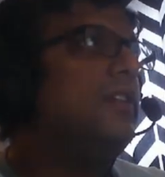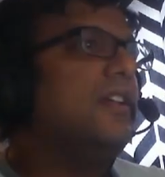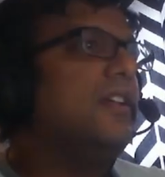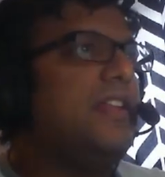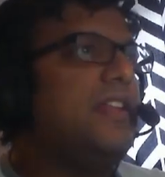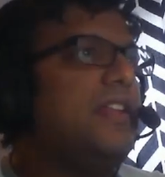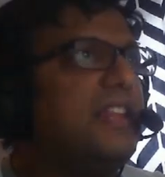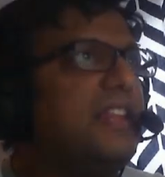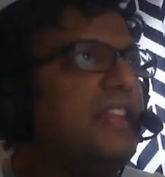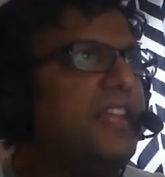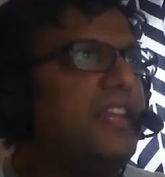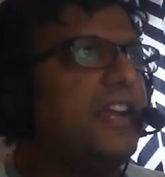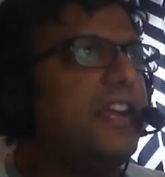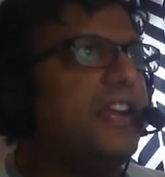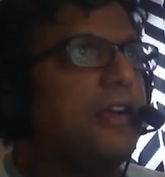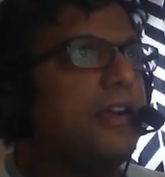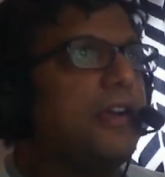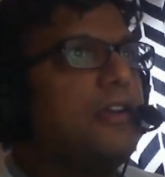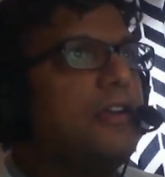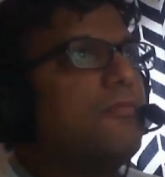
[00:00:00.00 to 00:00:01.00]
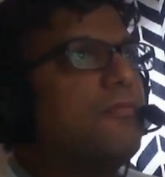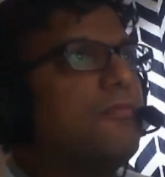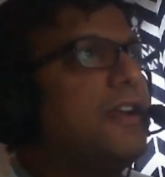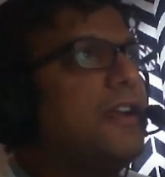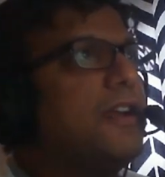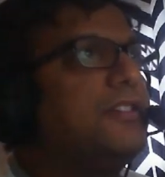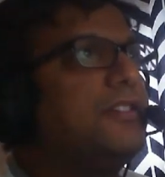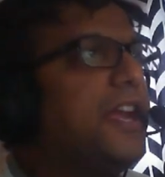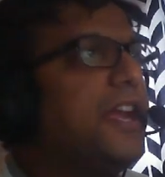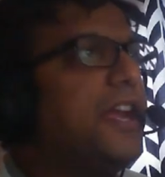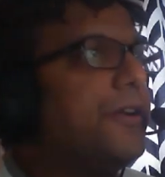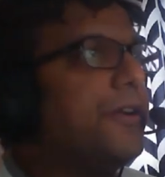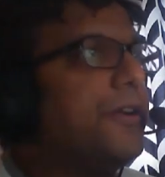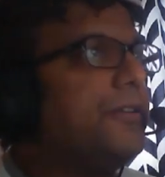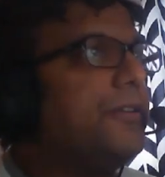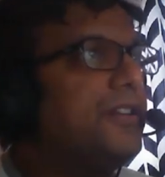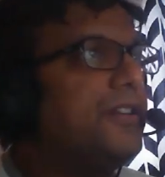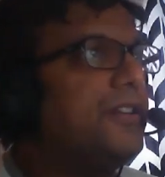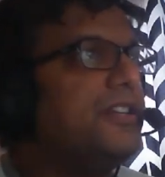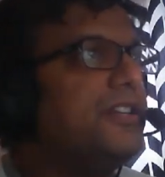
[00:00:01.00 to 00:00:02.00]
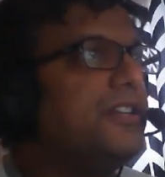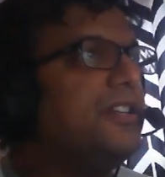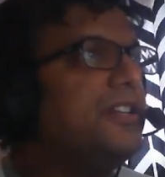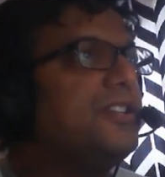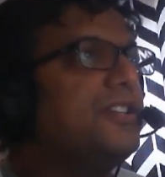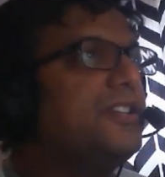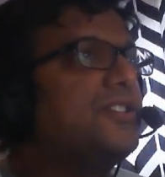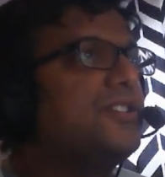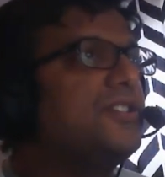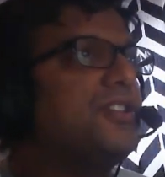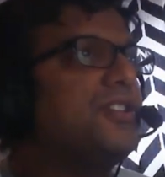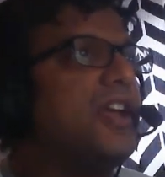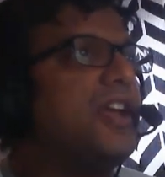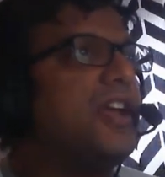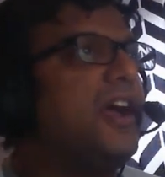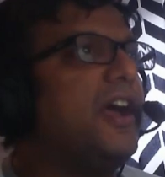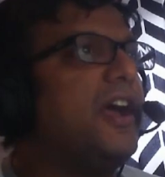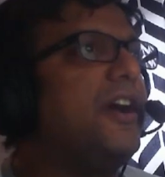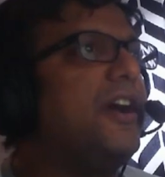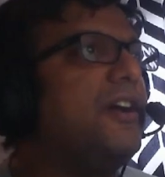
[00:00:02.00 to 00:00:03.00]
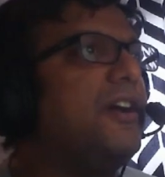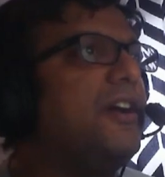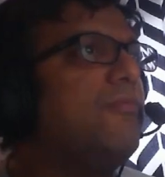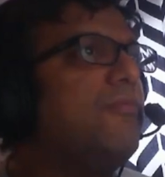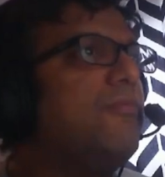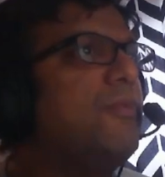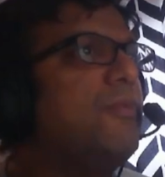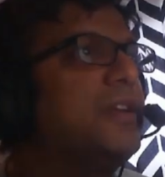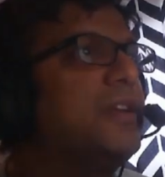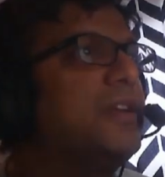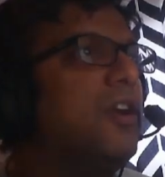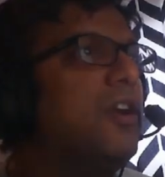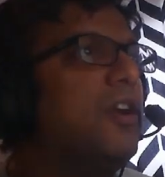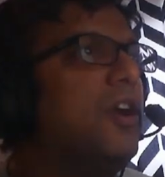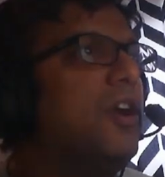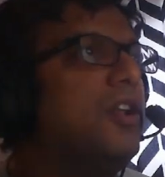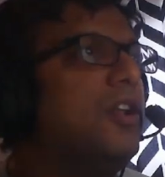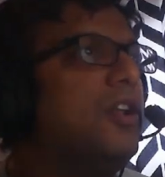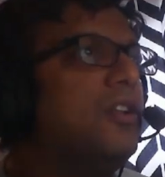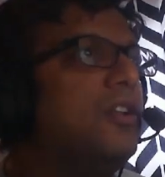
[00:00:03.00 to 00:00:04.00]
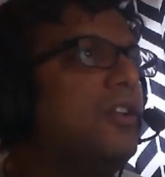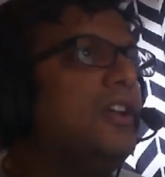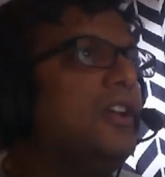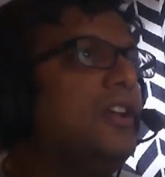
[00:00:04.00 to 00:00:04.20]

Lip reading: that thing right there is what we call